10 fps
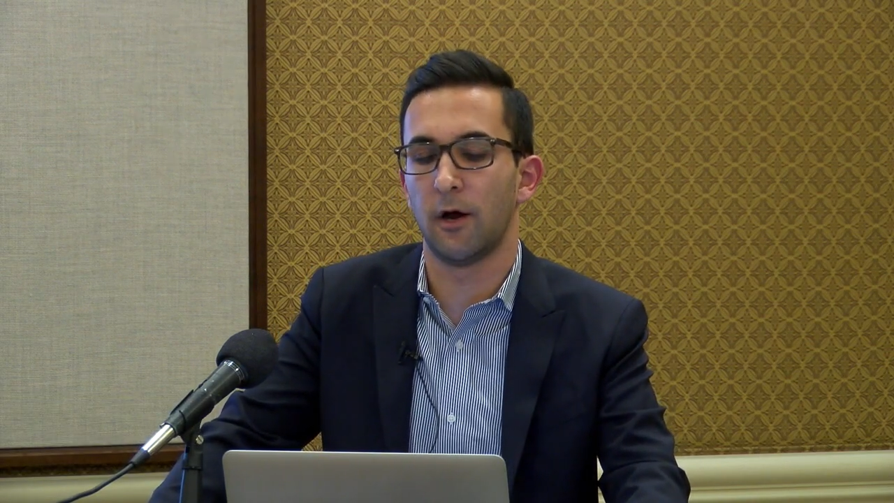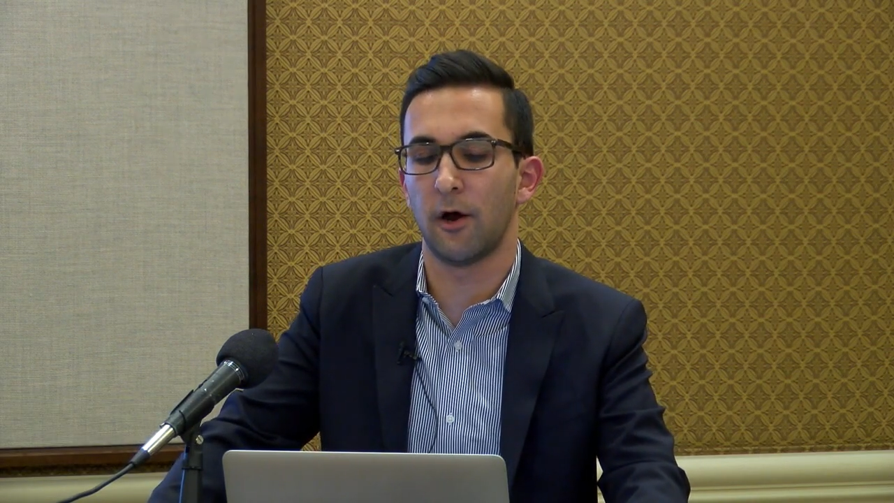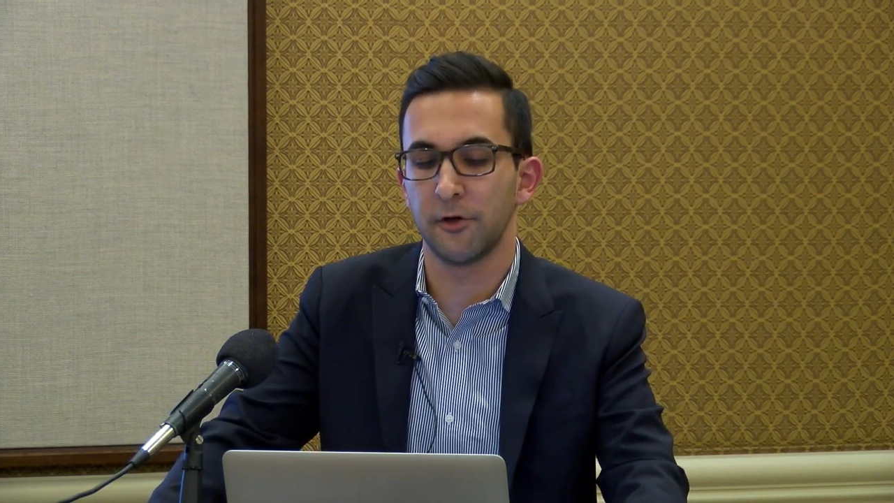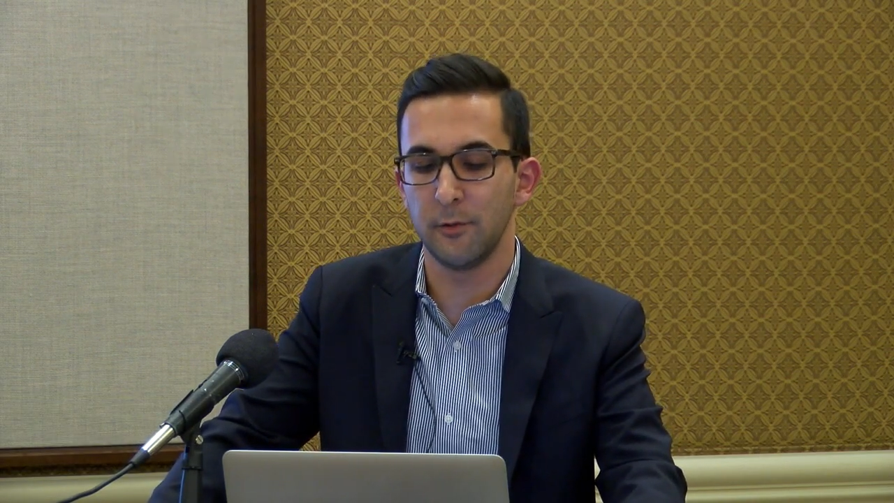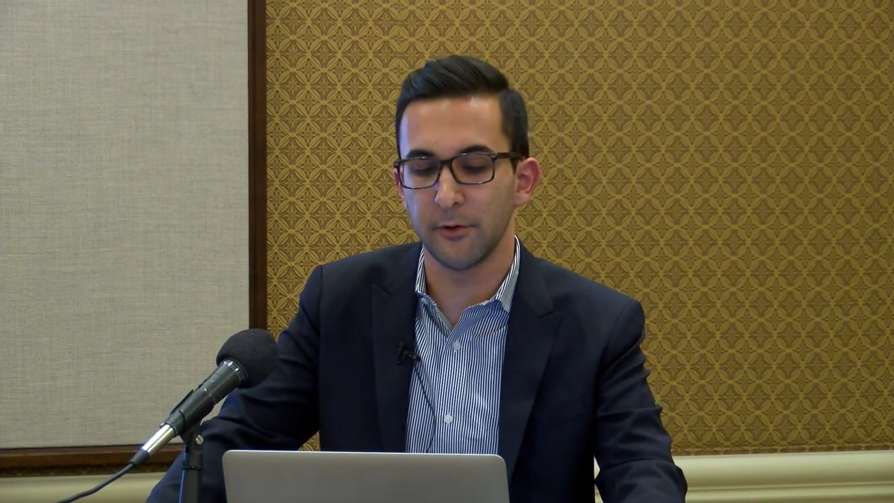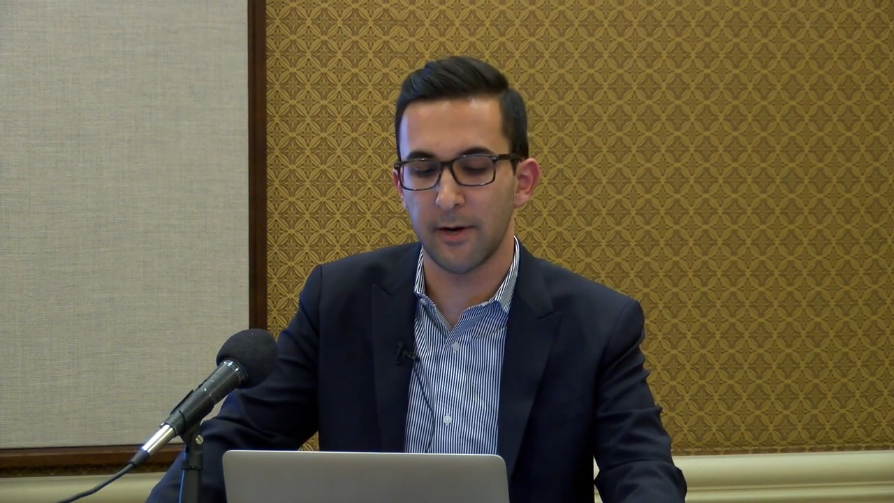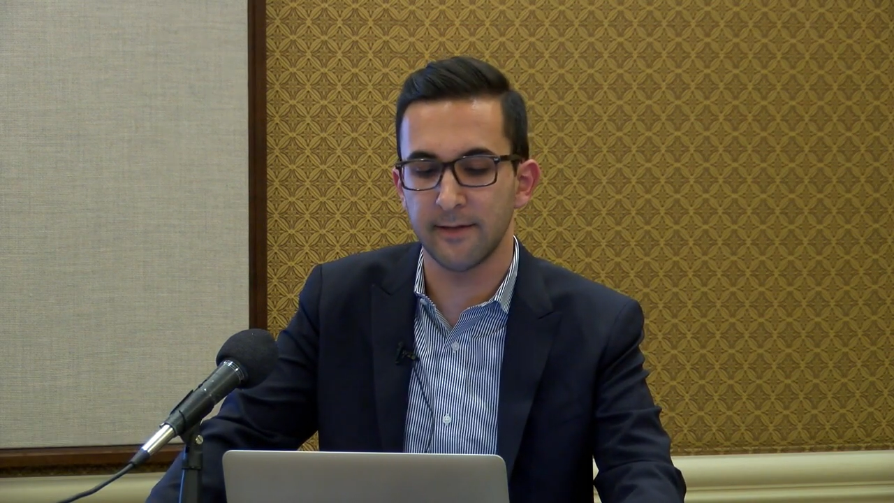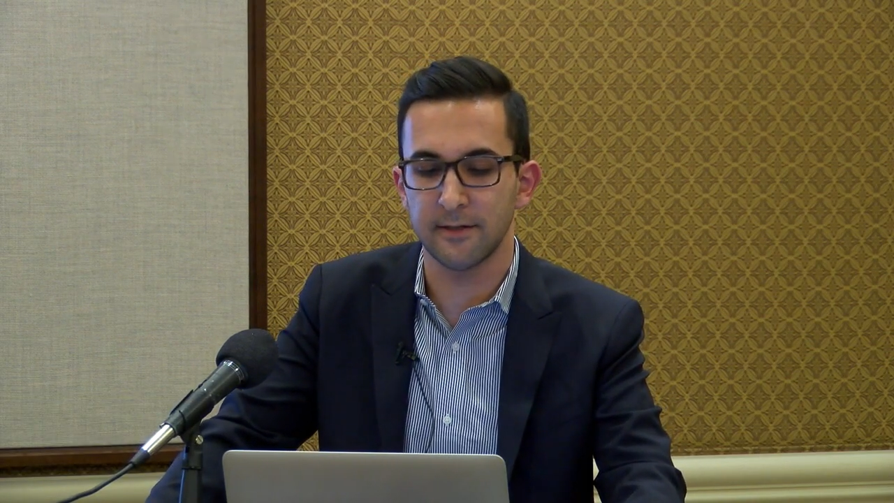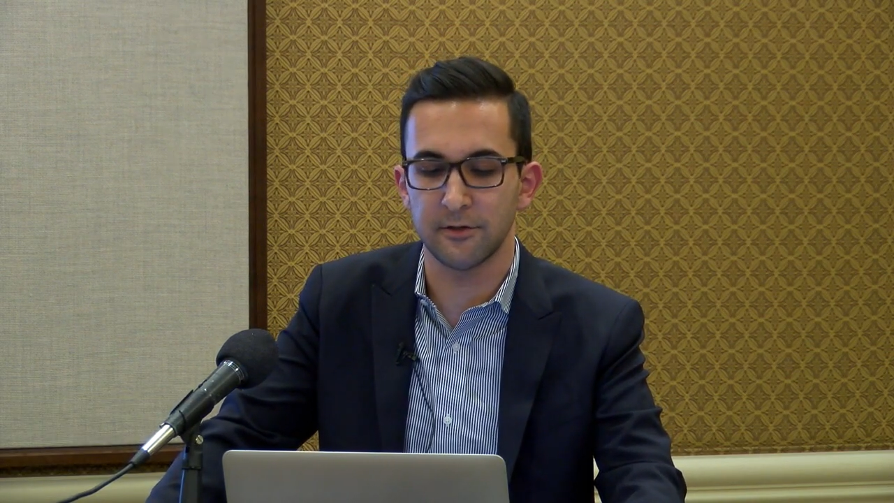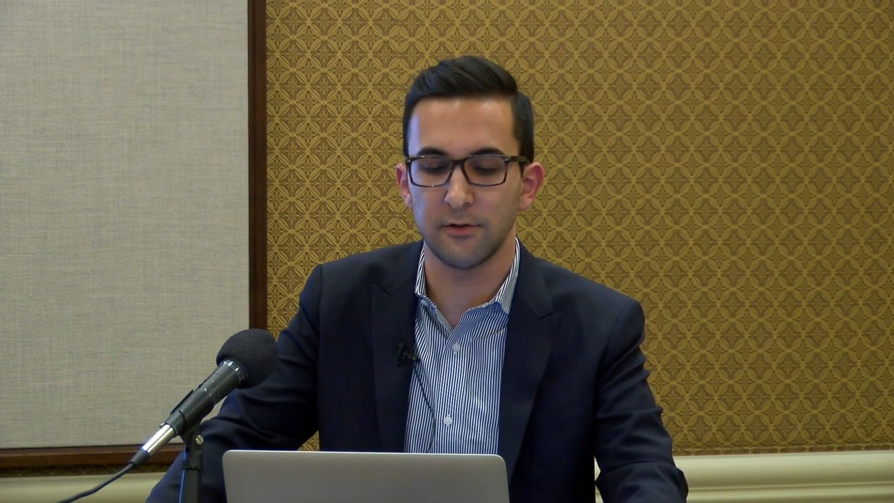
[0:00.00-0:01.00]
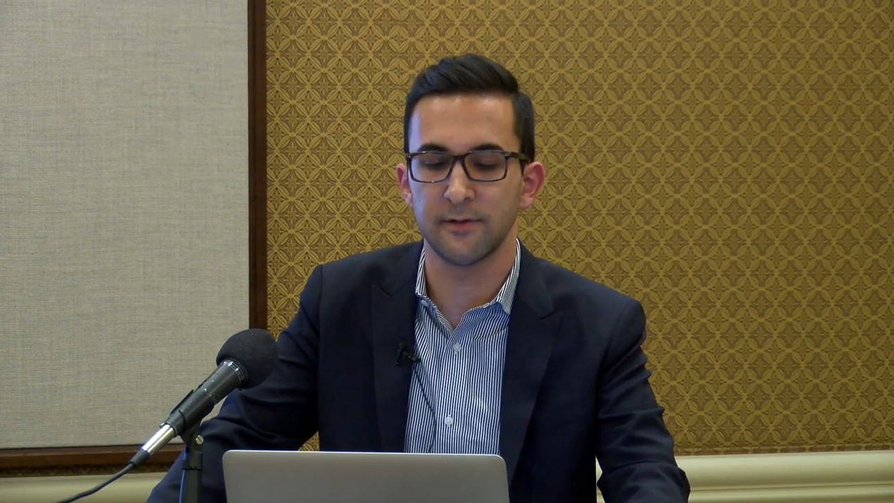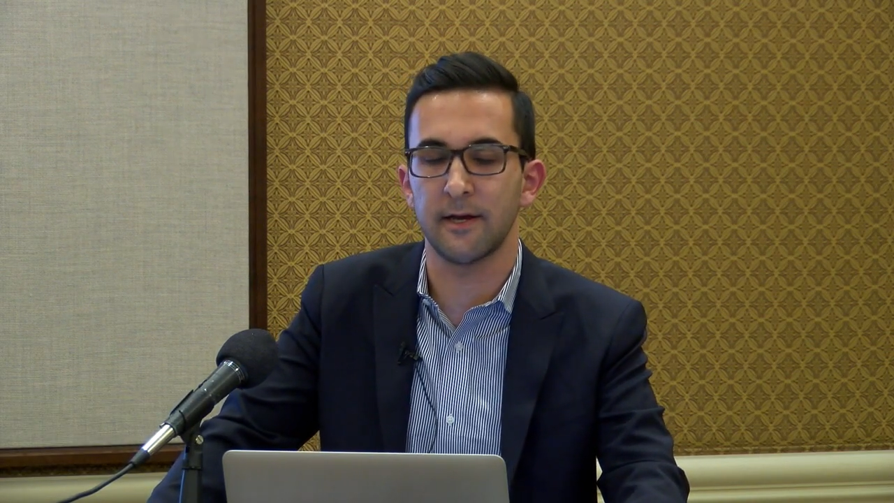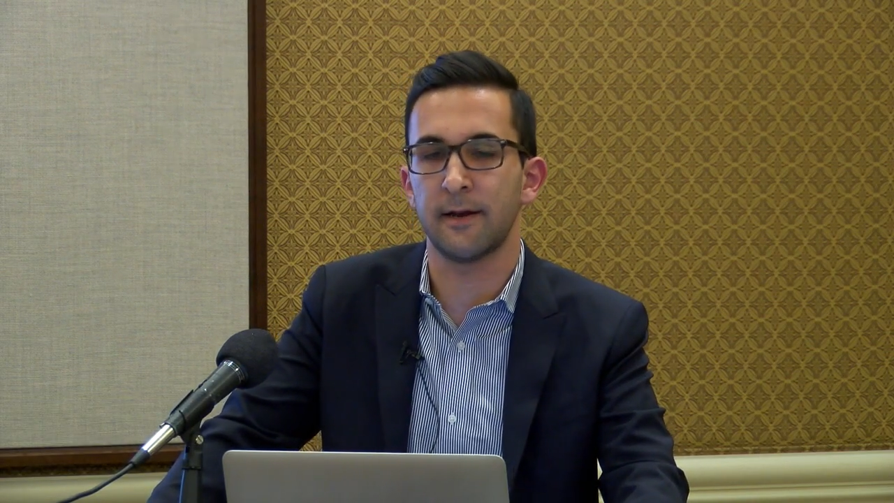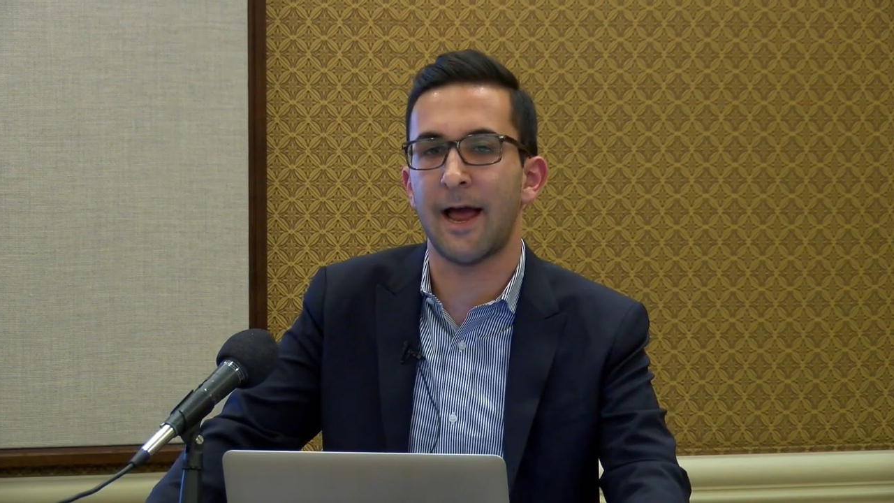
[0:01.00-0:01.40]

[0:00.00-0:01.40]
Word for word: uh, on human rights issues and